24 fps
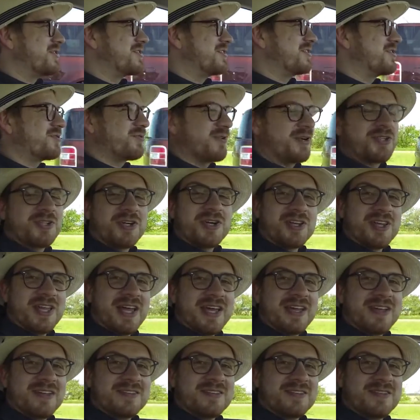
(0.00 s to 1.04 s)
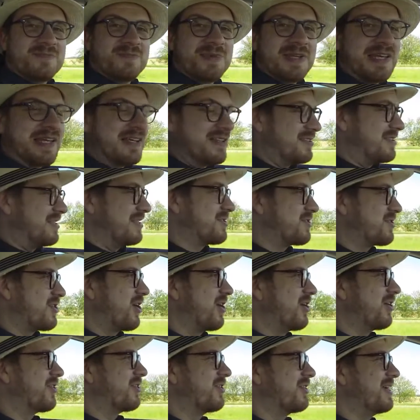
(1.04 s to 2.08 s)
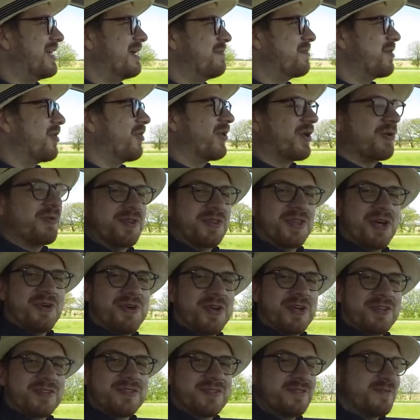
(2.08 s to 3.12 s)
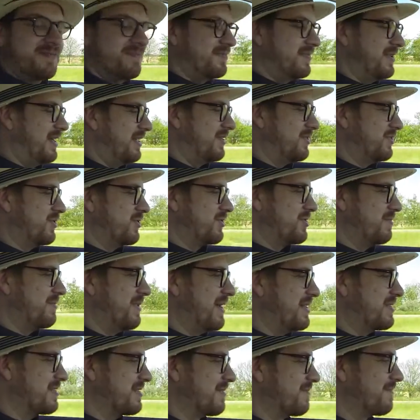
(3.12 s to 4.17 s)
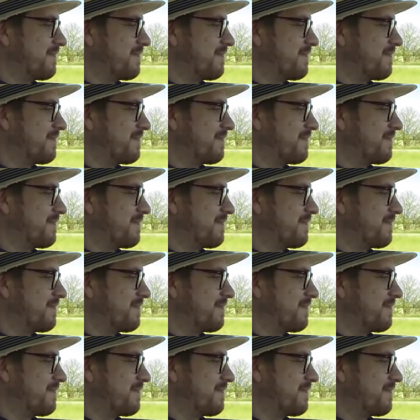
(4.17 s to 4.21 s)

to stretch our legs because this car could keep going without us. It's just amazing.